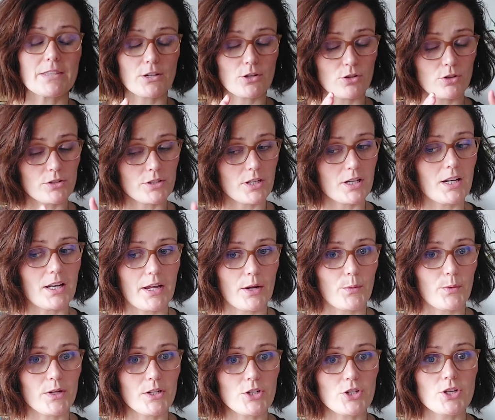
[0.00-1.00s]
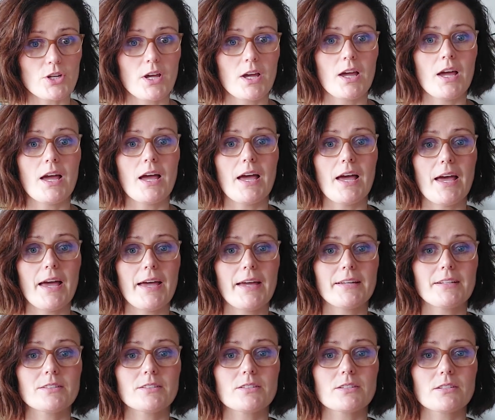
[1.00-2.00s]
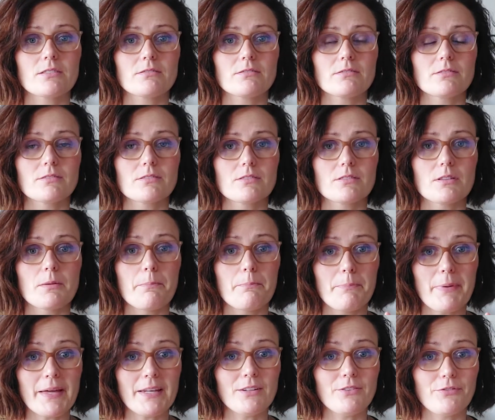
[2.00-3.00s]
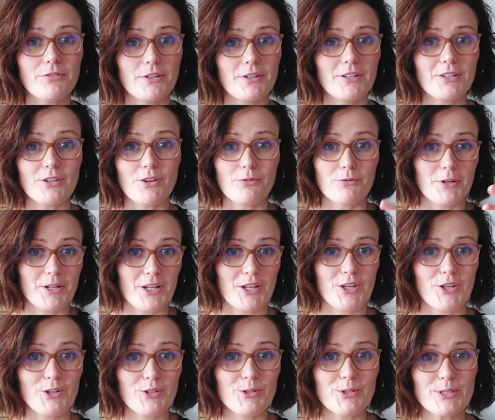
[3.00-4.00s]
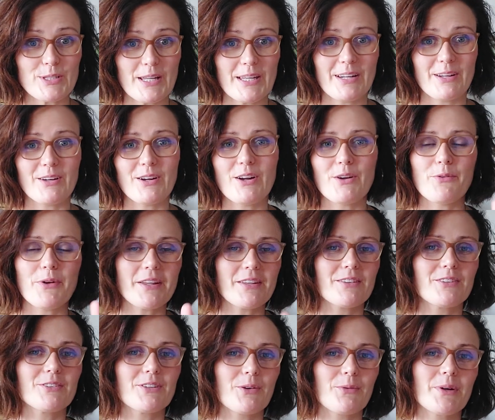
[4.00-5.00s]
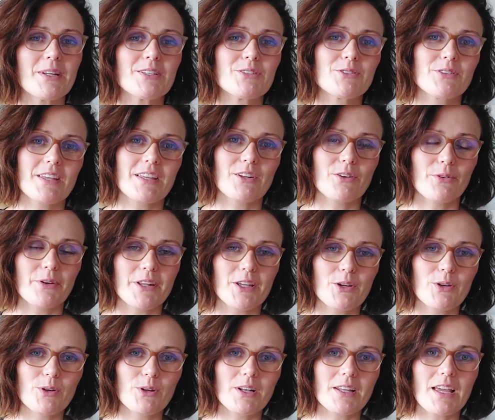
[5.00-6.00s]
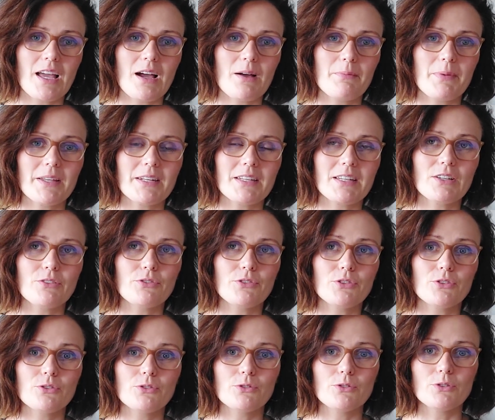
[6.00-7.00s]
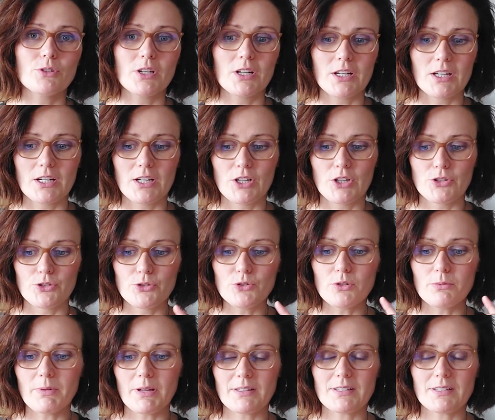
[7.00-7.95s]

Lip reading: the content language and the benefit of reading your newsletter. I went into that already earlier, but if you do a